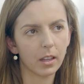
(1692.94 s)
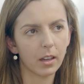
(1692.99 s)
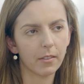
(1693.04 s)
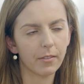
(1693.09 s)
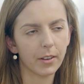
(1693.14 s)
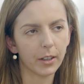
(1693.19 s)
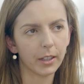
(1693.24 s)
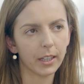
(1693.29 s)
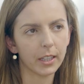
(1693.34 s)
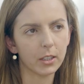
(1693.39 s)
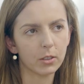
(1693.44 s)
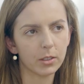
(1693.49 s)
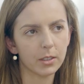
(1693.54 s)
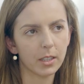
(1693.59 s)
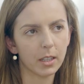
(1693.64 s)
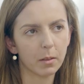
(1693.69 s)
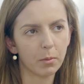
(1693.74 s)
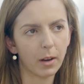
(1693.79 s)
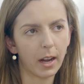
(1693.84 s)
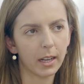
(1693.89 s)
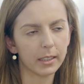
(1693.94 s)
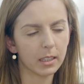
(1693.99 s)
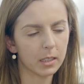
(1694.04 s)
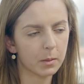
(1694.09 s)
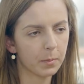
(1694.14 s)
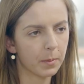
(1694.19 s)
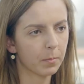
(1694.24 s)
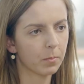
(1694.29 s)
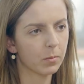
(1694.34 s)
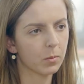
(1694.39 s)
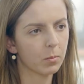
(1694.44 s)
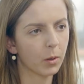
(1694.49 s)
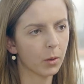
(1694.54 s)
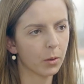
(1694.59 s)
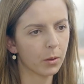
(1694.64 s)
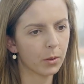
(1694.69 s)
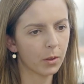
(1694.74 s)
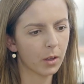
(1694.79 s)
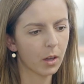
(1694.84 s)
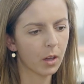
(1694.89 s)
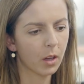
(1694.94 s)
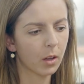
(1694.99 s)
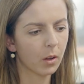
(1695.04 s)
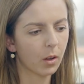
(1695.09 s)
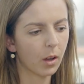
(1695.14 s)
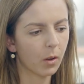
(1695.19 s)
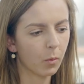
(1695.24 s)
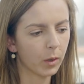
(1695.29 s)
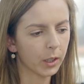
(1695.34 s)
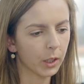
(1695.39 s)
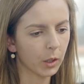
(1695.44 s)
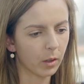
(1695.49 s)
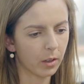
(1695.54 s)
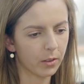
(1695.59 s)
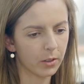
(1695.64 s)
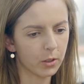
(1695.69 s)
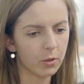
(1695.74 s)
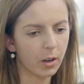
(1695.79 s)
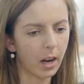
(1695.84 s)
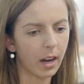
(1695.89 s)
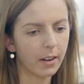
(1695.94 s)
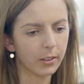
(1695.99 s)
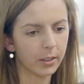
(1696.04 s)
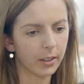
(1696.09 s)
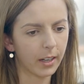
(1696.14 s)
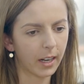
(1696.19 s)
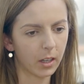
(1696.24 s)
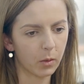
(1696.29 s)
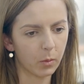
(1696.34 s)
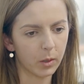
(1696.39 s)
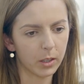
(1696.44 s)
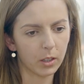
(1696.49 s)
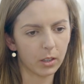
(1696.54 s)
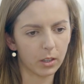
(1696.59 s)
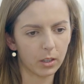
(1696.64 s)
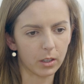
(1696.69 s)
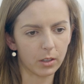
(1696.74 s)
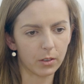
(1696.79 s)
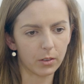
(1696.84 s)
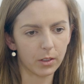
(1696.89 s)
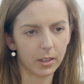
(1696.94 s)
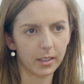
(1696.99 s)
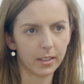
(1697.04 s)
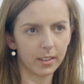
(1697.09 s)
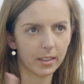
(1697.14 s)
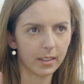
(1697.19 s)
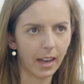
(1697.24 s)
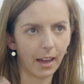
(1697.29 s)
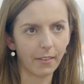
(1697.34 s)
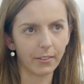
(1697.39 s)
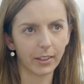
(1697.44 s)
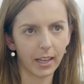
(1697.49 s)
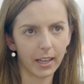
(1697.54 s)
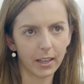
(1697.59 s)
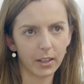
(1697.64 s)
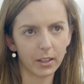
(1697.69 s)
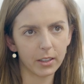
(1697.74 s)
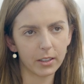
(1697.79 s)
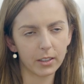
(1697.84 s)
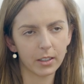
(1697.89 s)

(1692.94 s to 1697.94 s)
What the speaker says: very interesting practice, both when you're the driver and when you're the navigator.